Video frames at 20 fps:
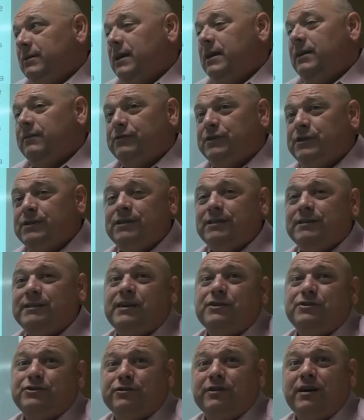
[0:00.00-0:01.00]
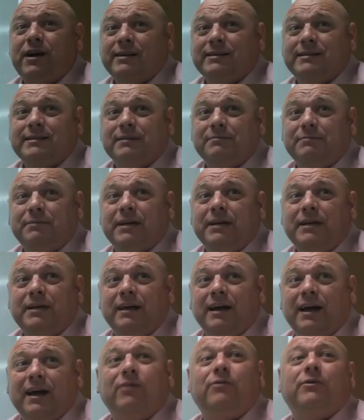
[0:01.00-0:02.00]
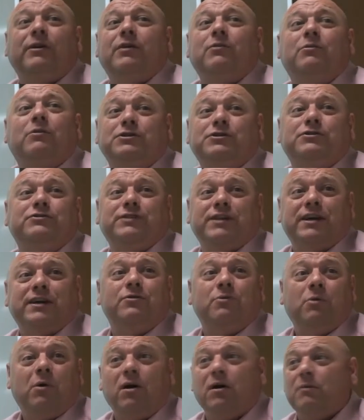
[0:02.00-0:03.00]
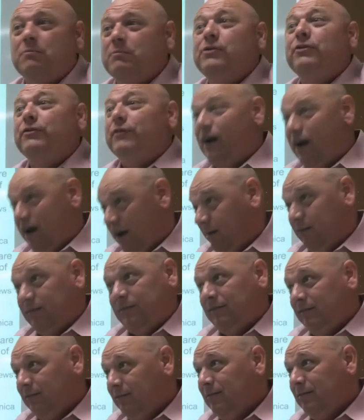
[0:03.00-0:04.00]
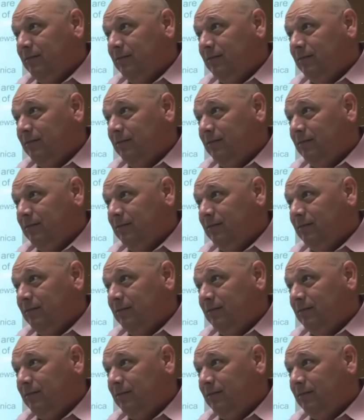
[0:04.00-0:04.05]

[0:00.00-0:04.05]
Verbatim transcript: And if Jesus says you're not something, I don't care what you say you are, but you're not.